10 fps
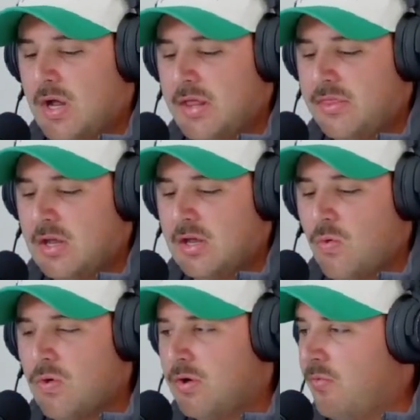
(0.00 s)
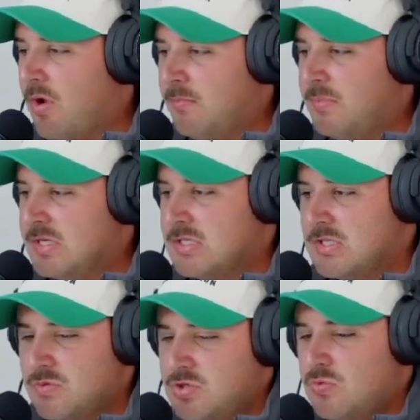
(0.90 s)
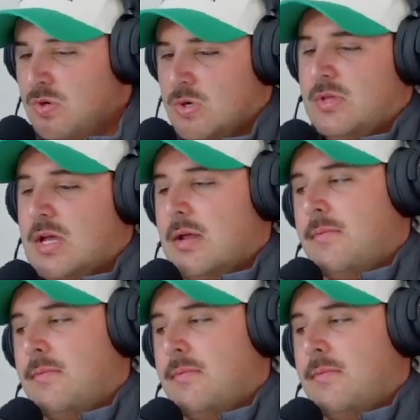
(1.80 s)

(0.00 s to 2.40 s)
I think, in order to run a business. Would you agree with that?